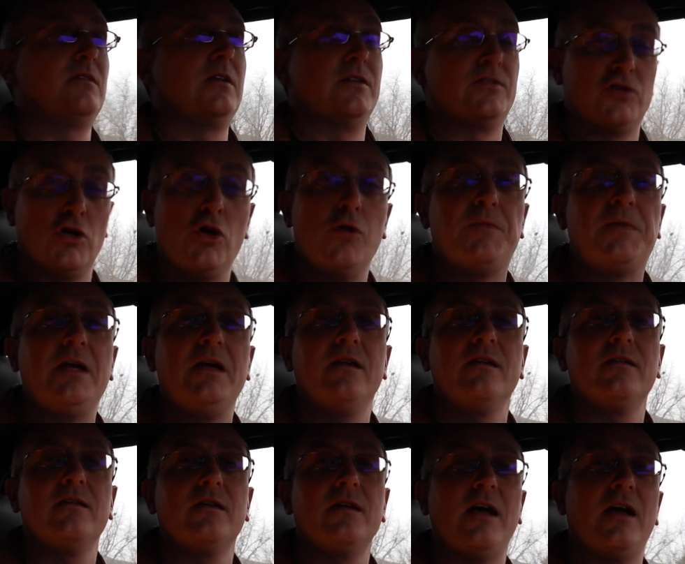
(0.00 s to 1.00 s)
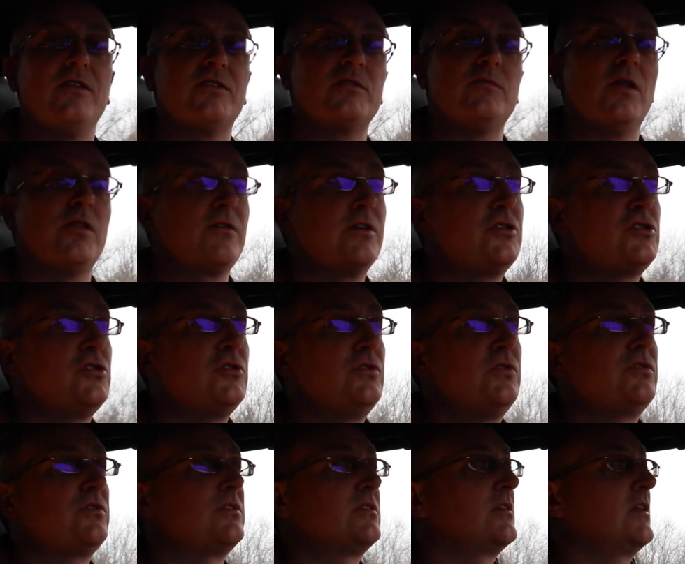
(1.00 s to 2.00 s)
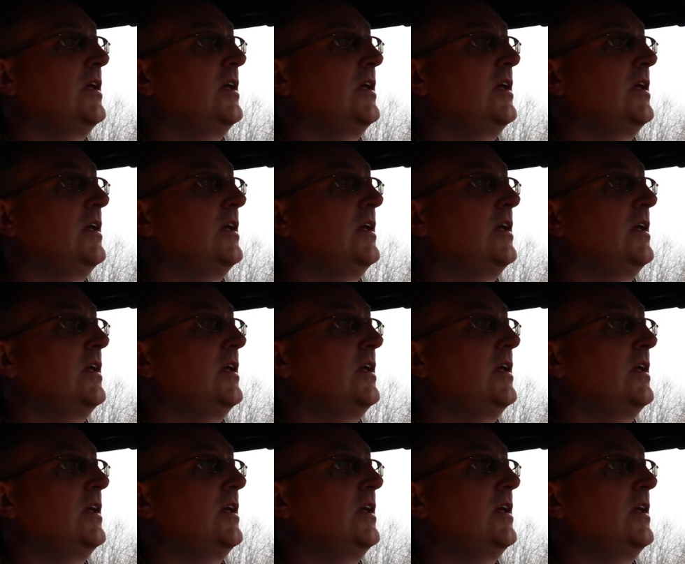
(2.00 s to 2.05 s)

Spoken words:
It's a hoopty. It has some other issues.